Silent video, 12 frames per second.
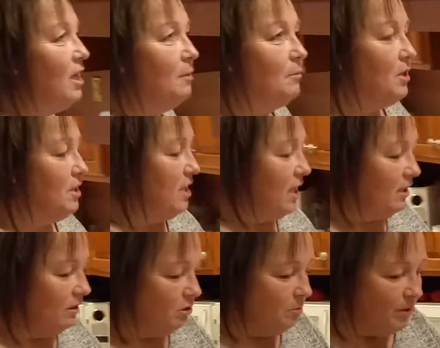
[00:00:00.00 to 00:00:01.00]
I'm going to take a
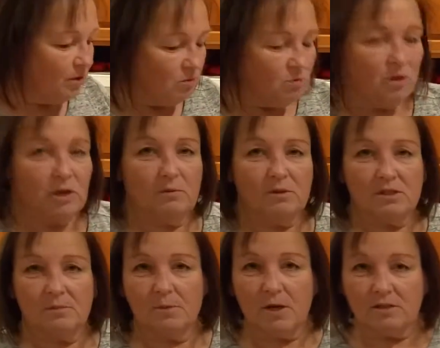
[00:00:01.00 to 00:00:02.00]
little bit of oil with
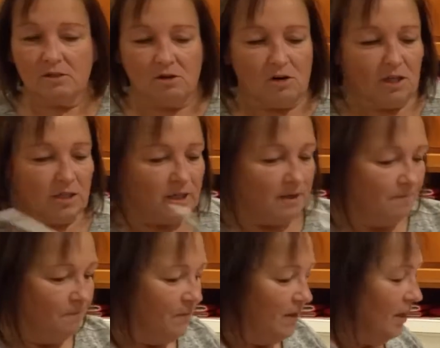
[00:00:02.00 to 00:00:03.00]
some pressed garlic.
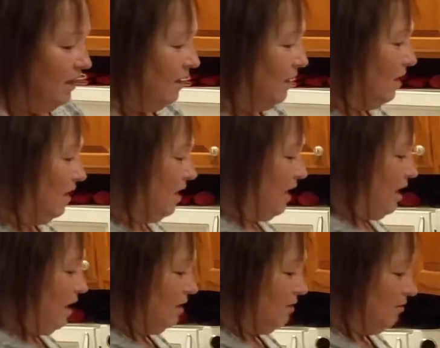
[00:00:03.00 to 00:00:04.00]

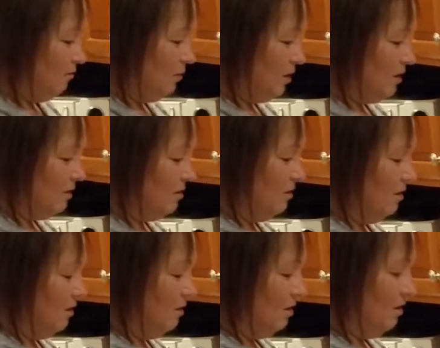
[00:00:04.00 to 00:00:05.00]
And because
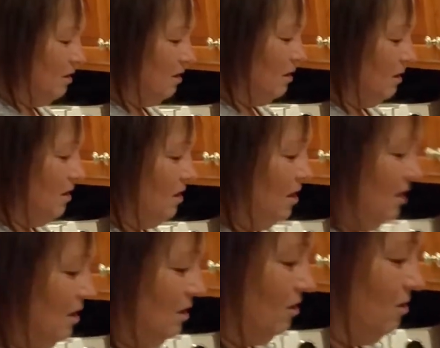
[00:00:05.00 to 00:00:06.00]

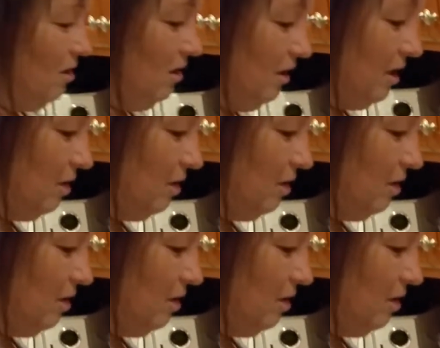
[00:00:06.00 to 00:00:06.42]
garlic